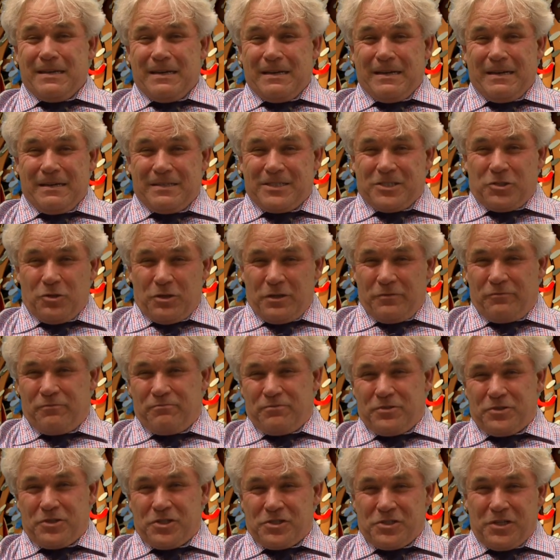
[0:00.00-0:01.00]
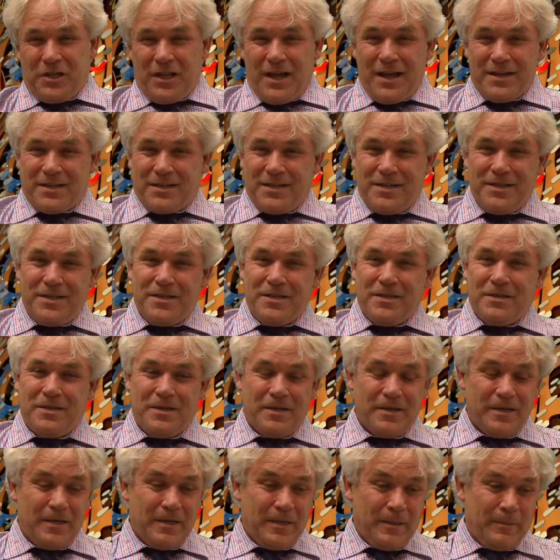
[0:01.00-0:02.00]
A sort of slightly
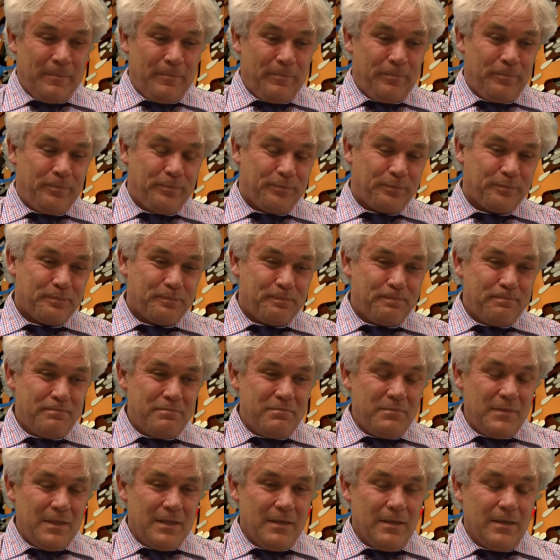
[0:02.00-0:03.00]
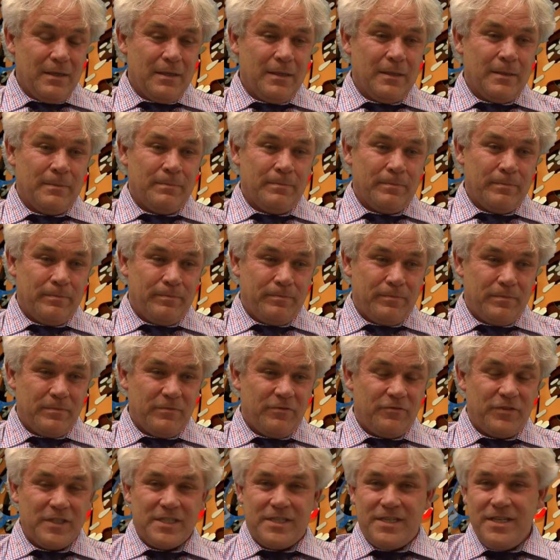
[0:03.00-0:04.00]
um, um,
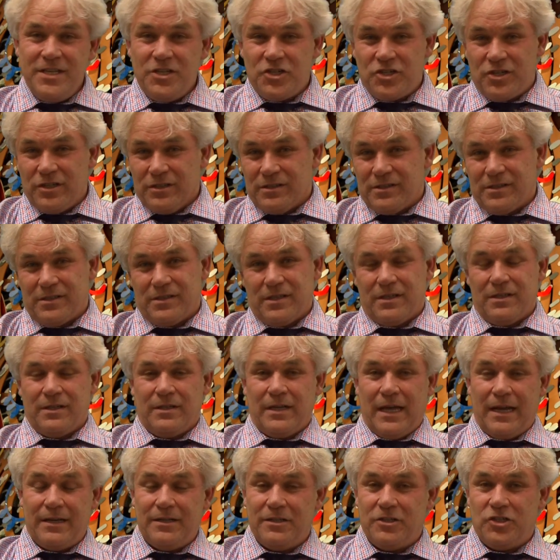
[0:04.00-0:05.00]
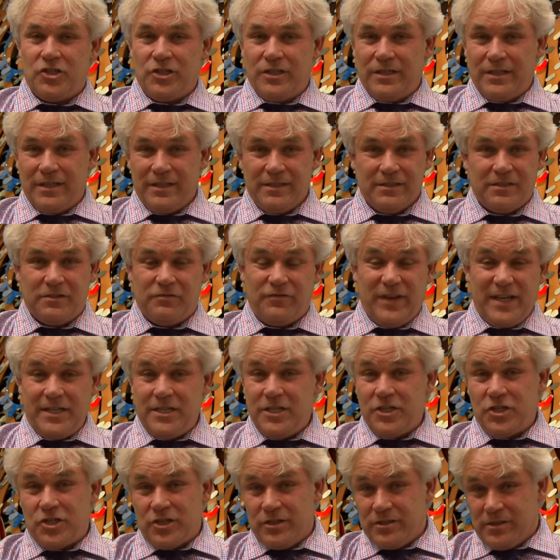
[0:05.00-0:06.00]
facetious analogy is
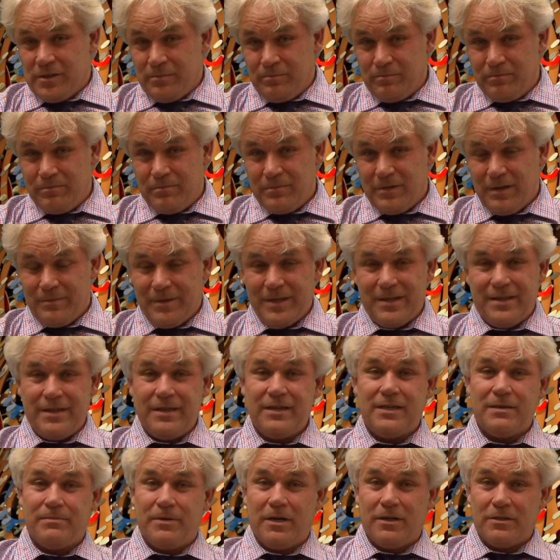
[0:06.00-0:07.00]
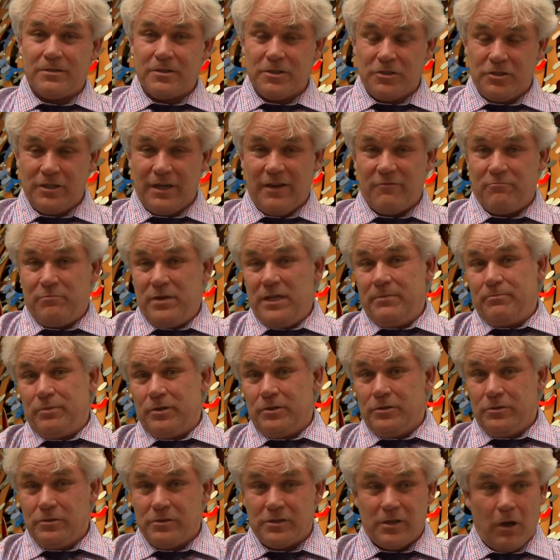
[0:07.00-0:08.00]
fetishism. I mean, think about it. You get people
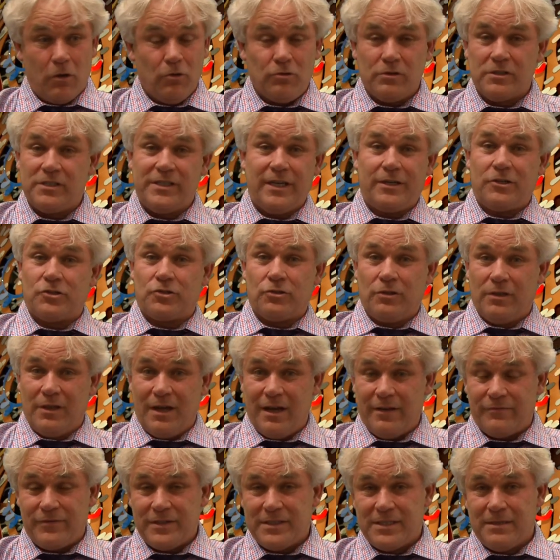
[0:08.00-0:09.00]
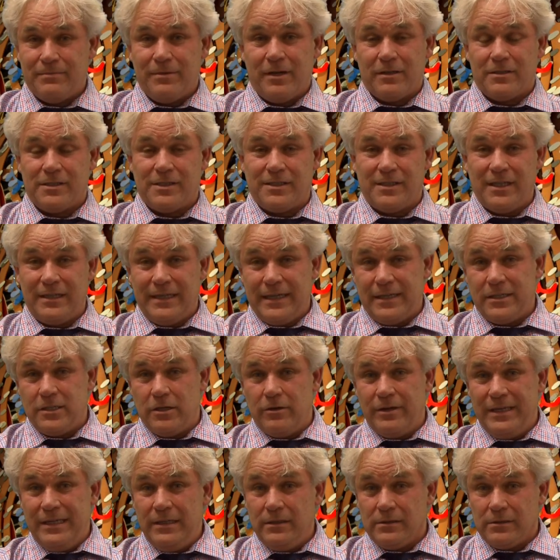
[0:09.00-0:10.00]
whose whole sexual life is about
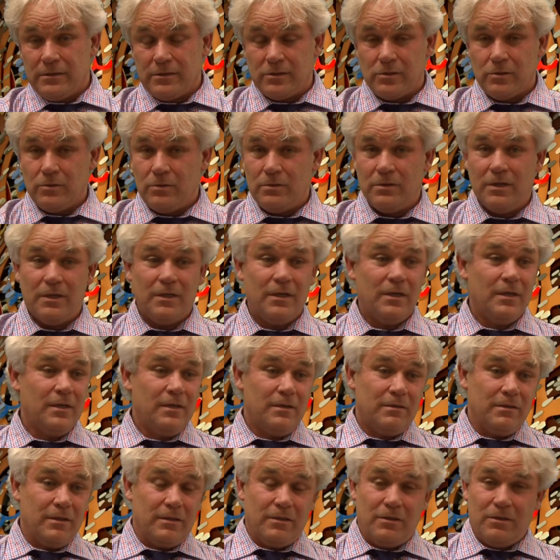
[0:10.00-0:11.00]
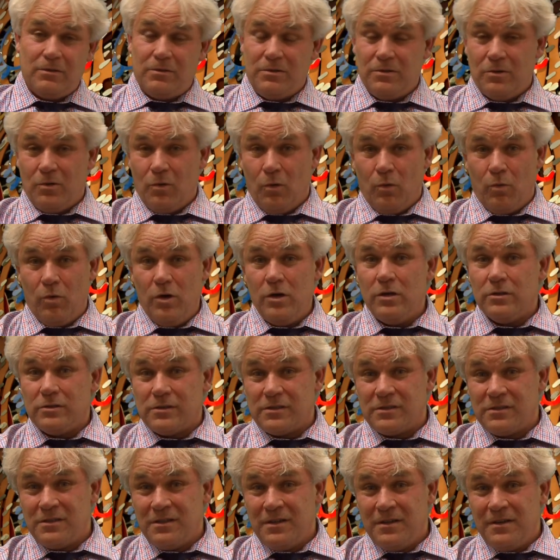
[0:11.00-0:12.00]
stiletto heels or you know, or
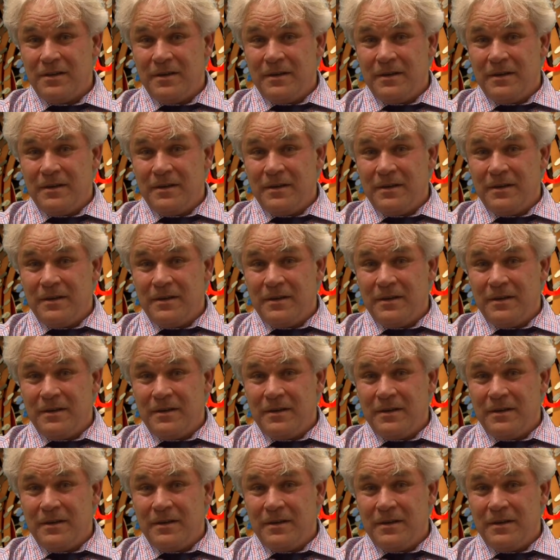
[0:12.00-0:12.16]
worse.